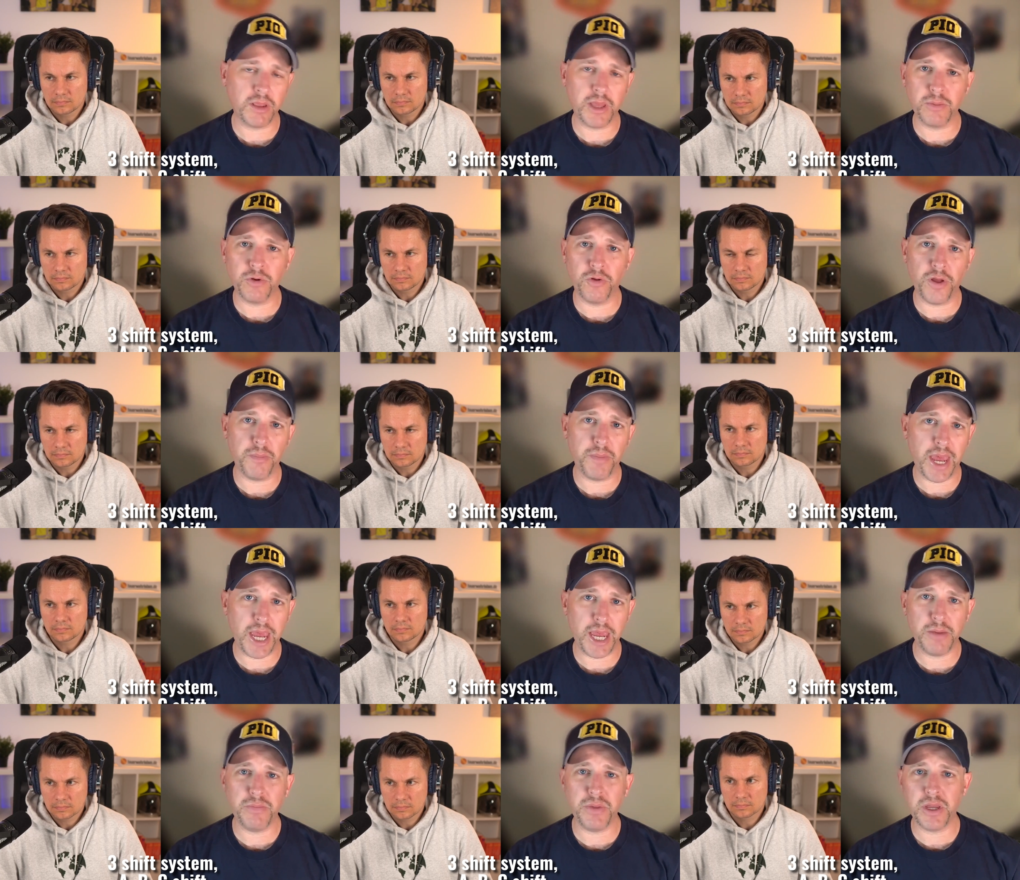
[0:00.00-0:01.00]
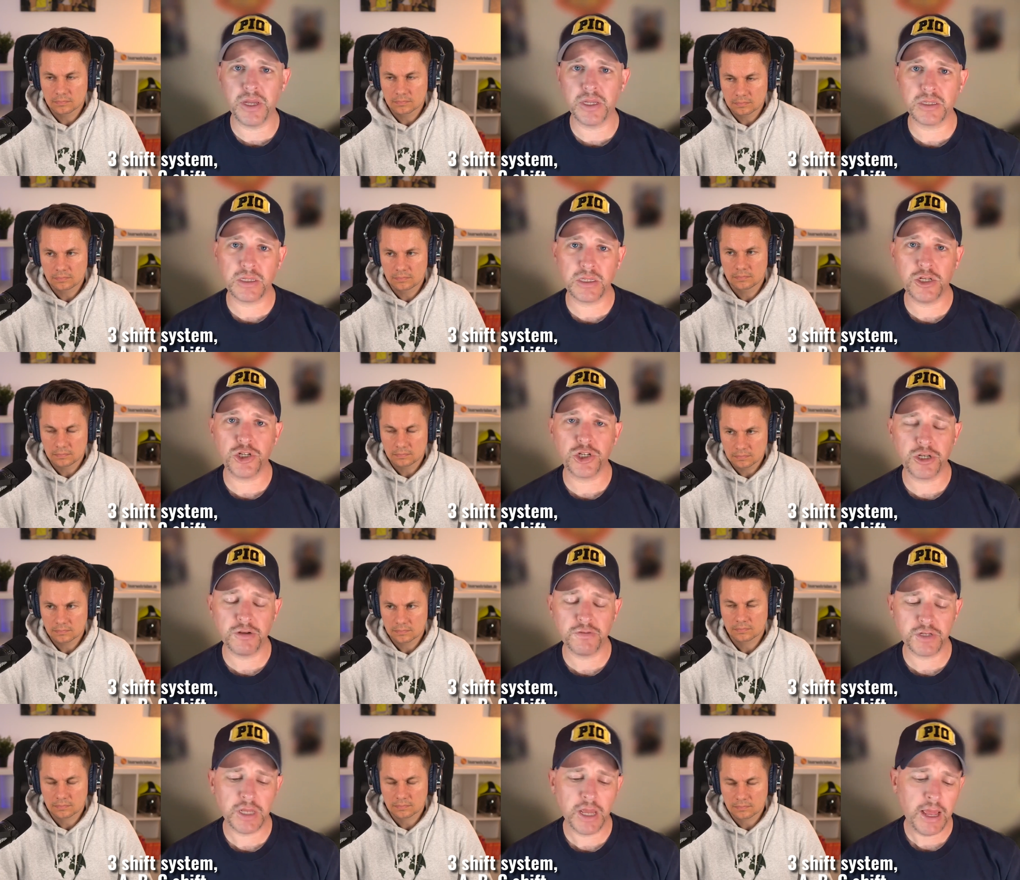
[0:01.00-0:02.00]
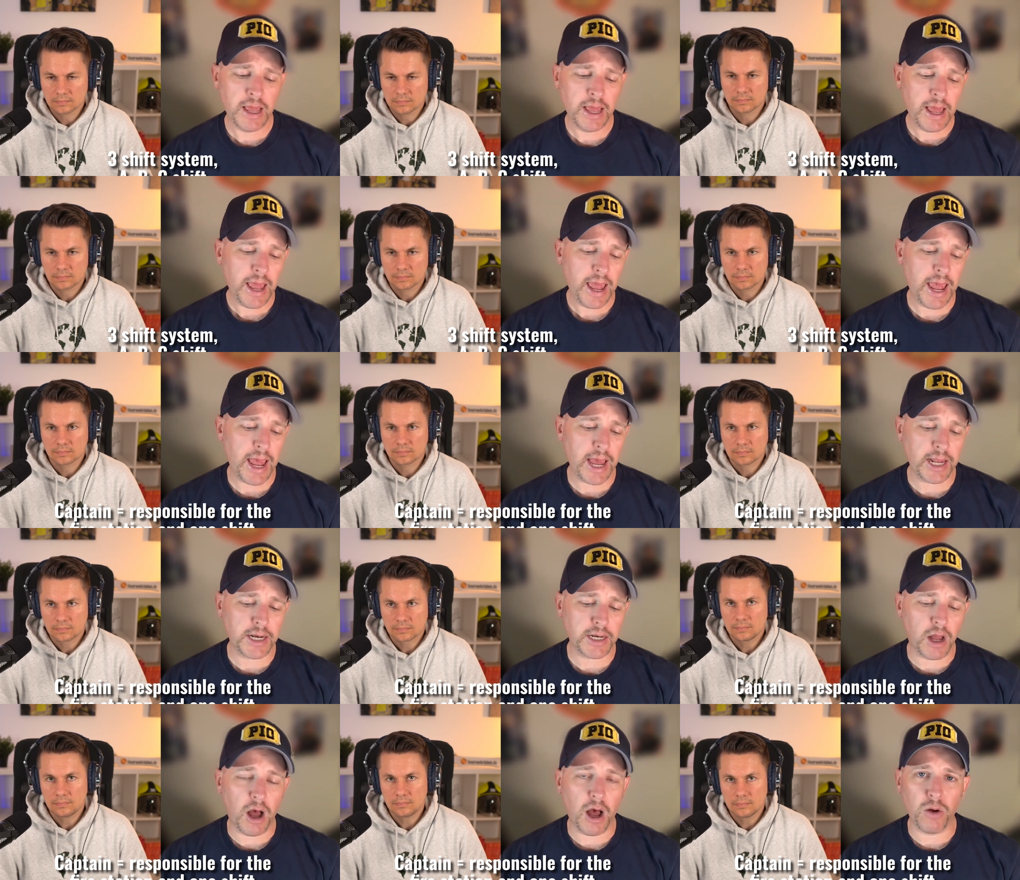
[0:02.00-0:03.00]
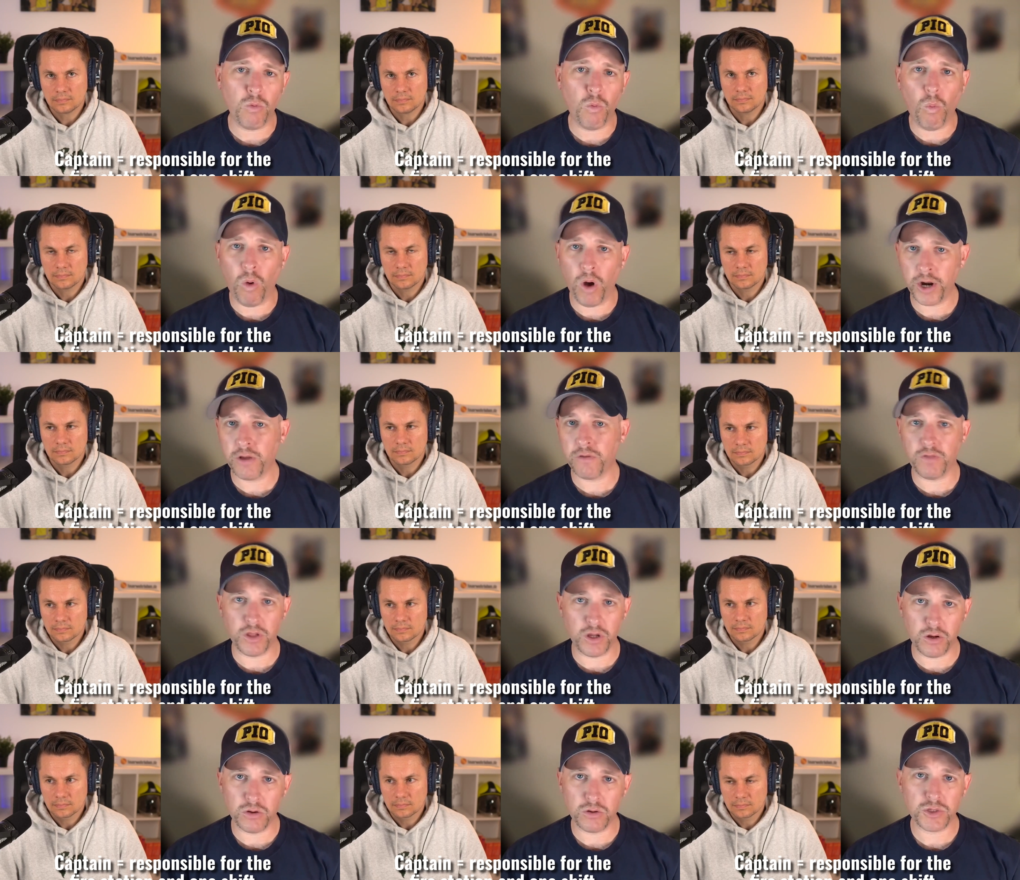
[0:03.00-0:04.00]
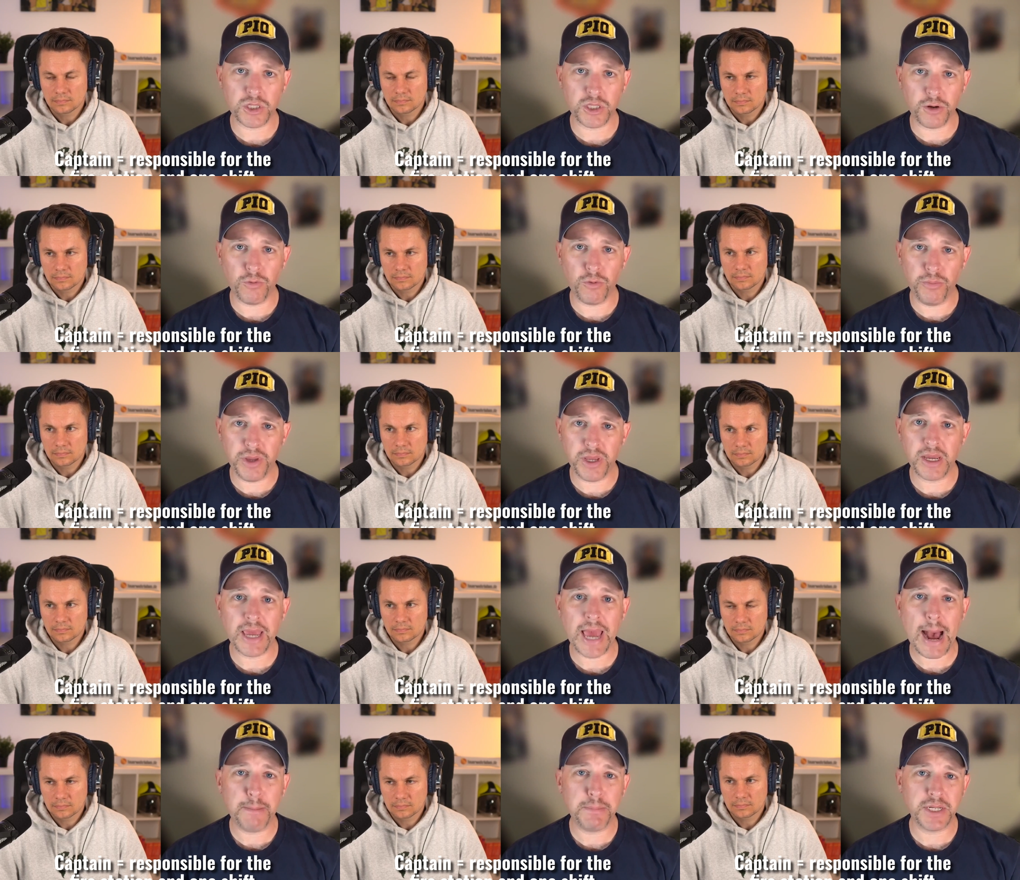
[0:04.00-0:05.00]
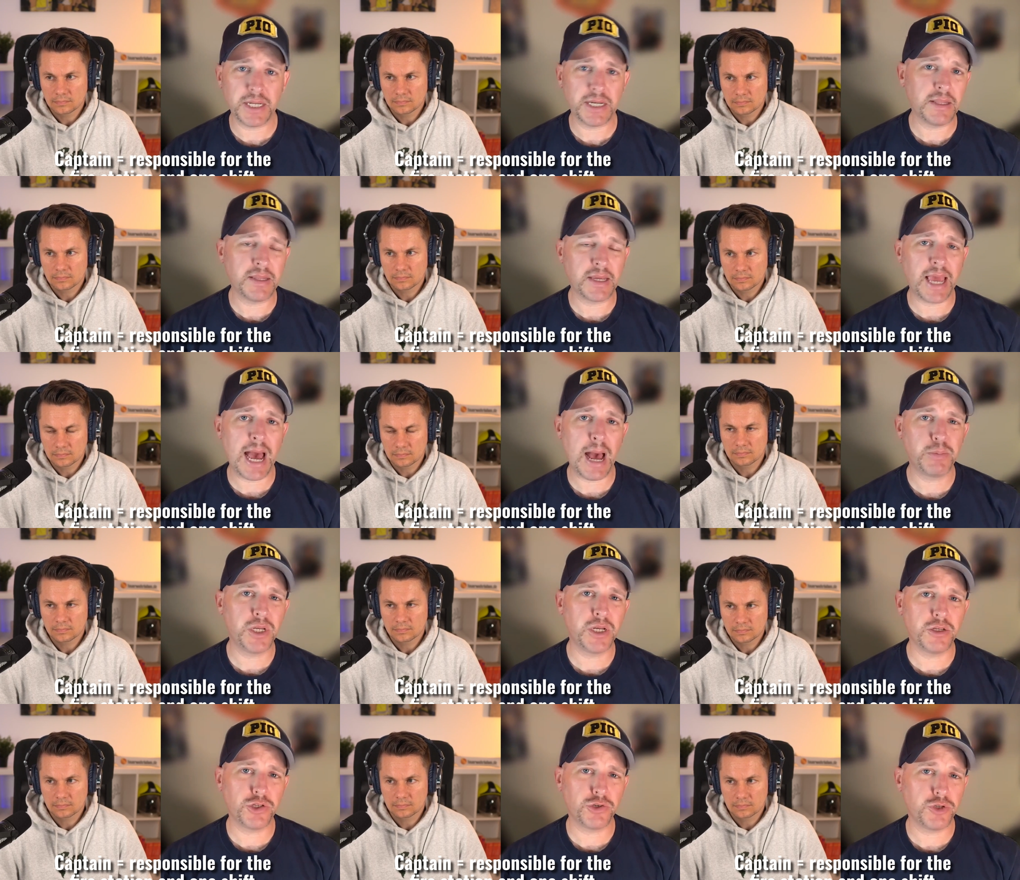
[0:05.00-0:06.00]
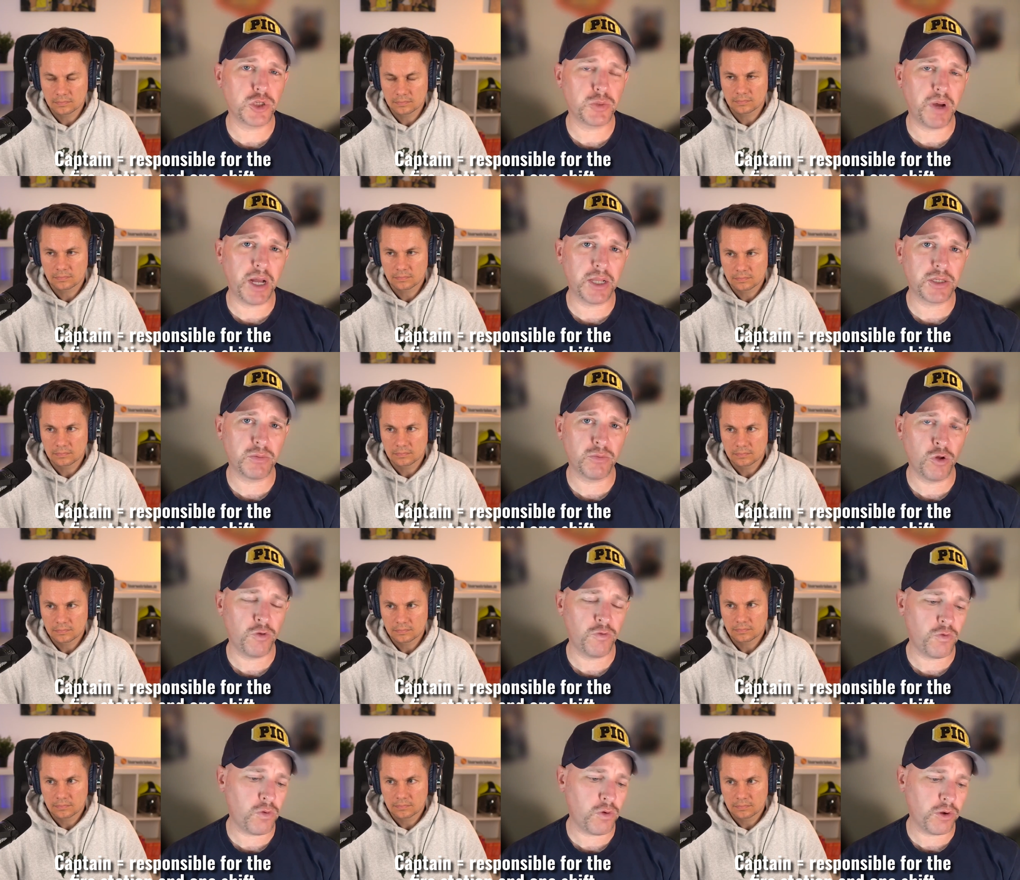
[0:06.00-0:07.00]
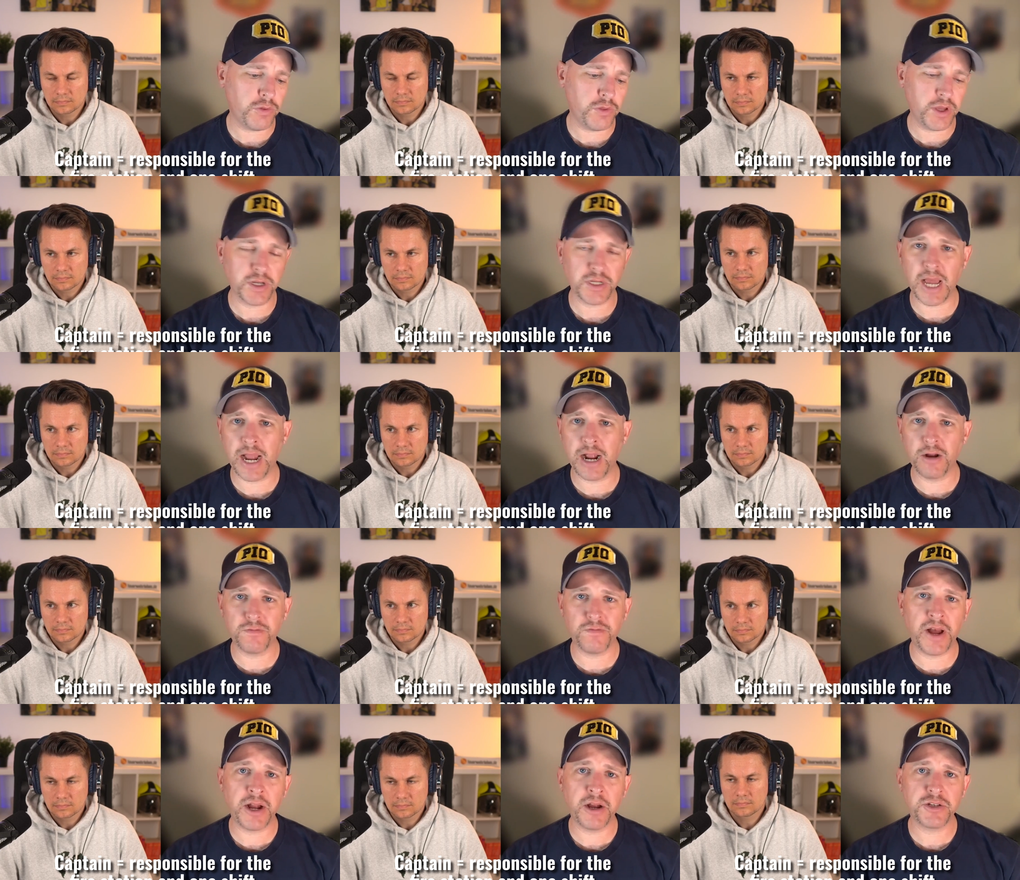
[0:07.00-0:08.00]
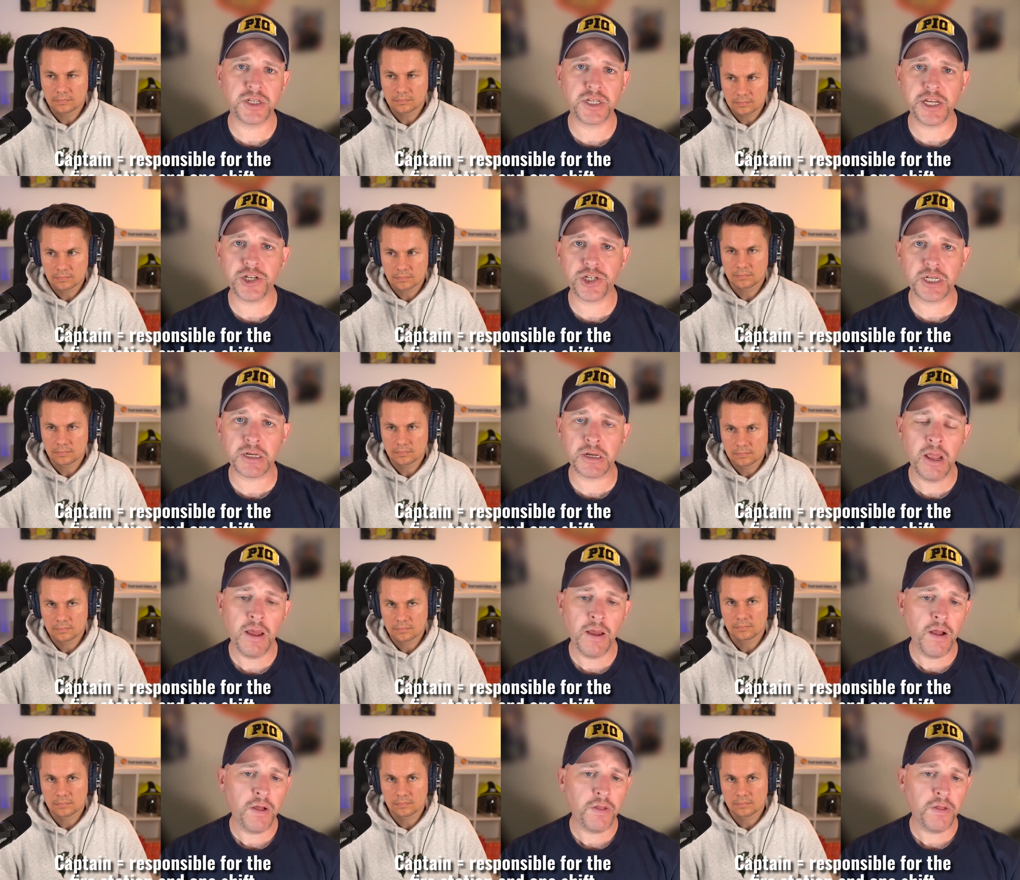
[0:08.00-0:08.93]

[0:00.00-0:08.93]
Speaker 1: label them A, B, and C shift. And on one of those, there will be a captain, and the captain is responsible for the entire fire station,